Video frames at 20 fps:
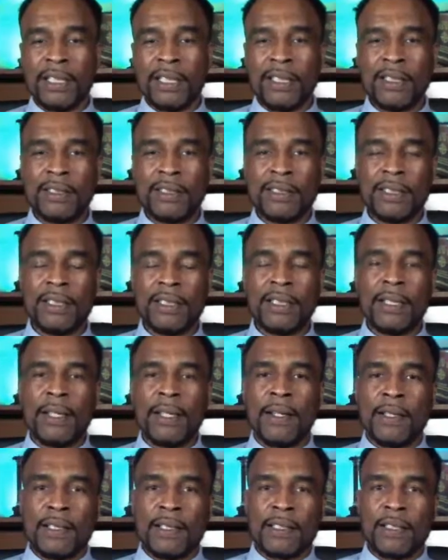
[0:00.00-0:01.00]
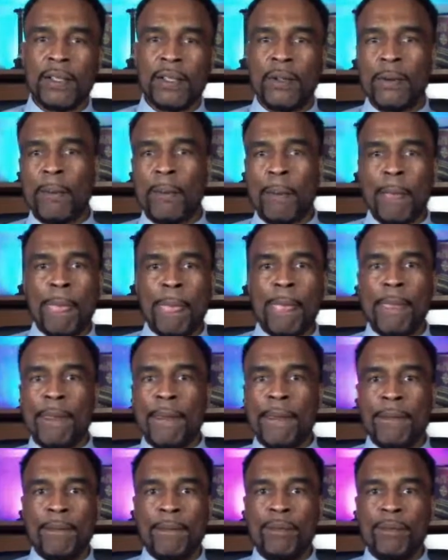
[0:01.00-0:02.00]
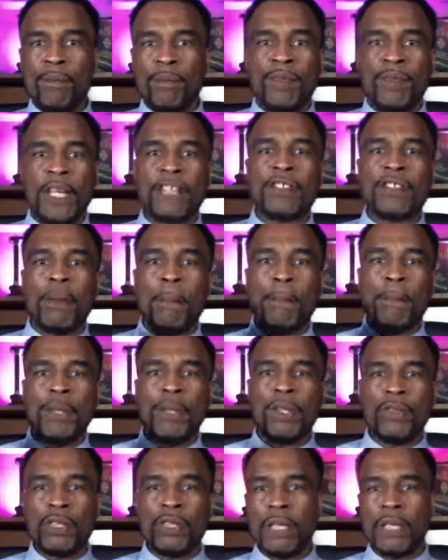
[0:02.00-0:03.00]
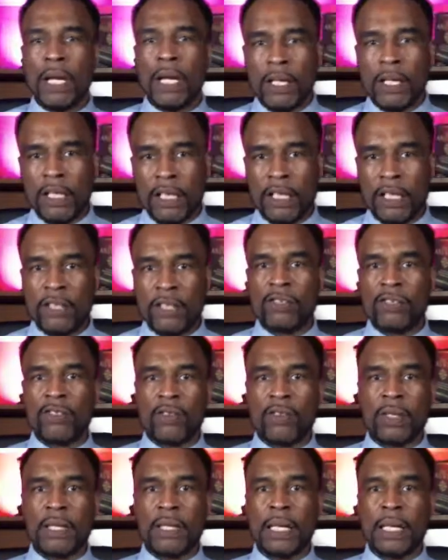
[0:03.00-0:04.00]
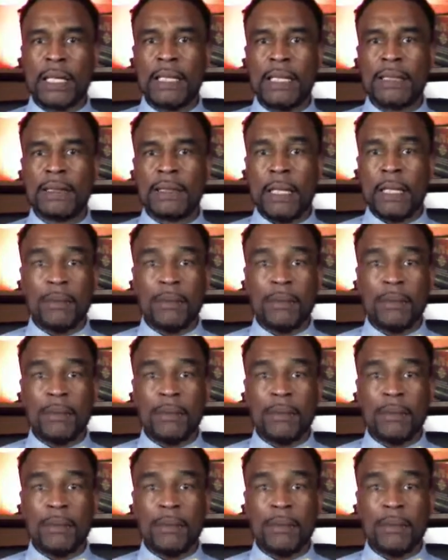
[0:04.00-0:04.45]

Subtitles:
You see, so that's $1 billion industry, guys.